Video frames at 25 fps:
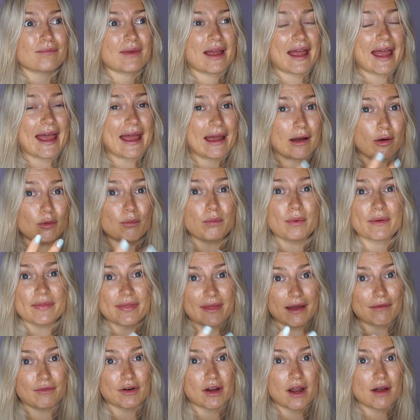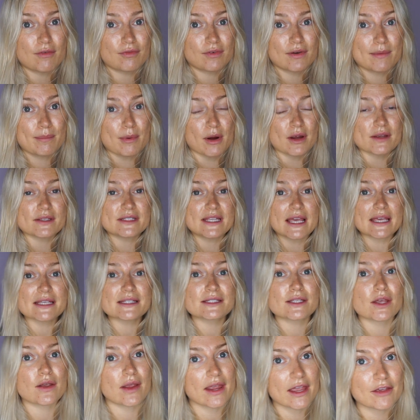help with that recovery
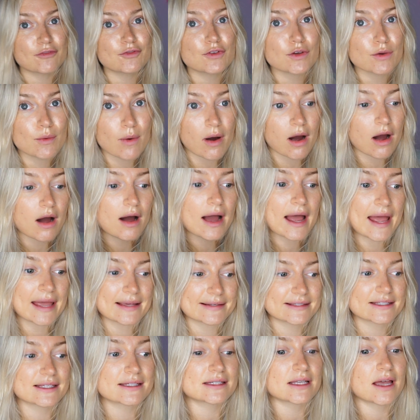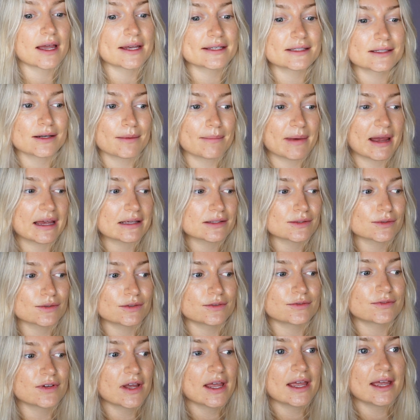process. So if you are exercising, no matter sort
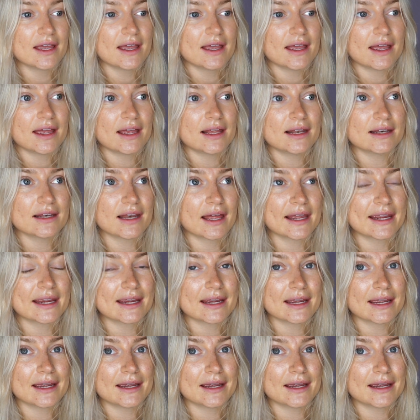of like,